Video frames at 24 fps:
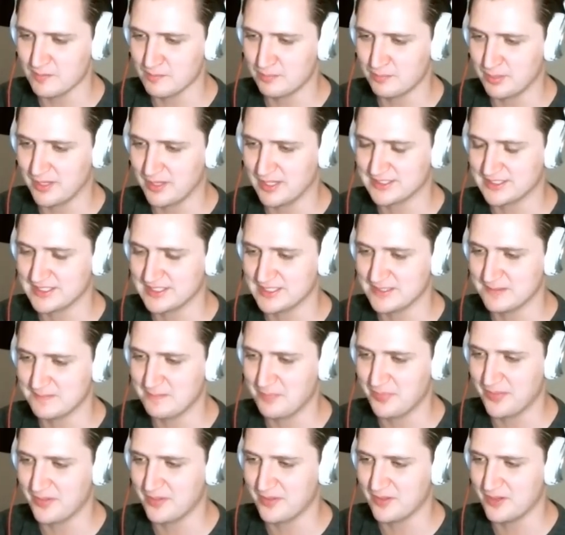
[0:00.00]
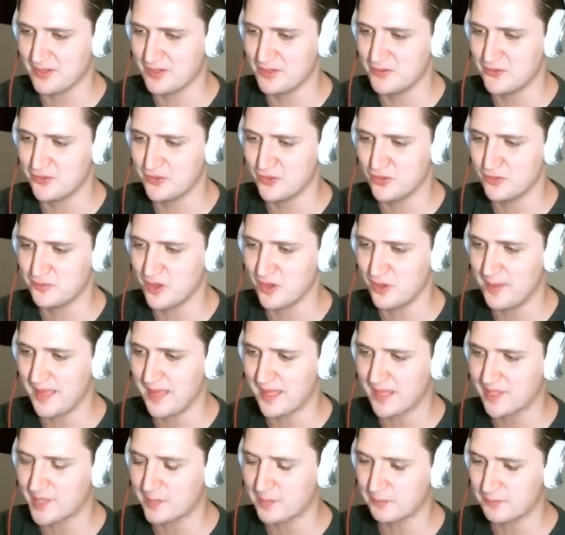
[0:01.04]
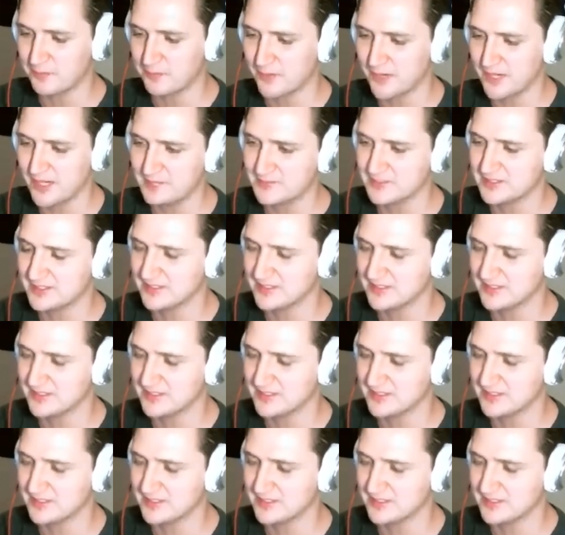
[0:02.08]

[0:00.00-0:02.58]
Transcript: Pause it on YouTube. Go back a couple frames.